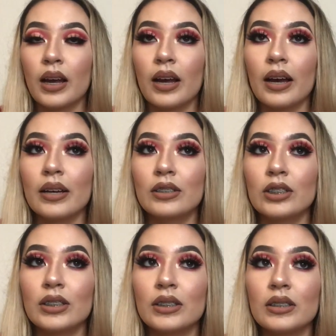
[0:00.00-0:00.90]
I
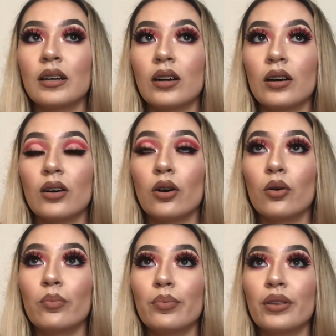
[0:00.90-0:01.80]
just
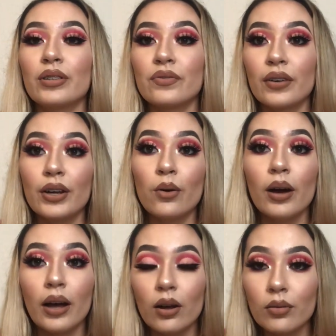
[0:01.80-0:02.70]
hope this video
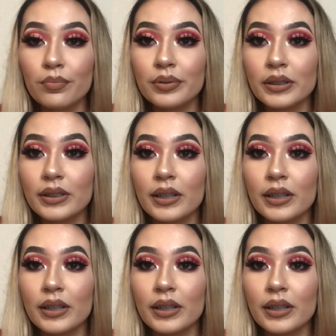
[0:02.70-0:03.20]
helps.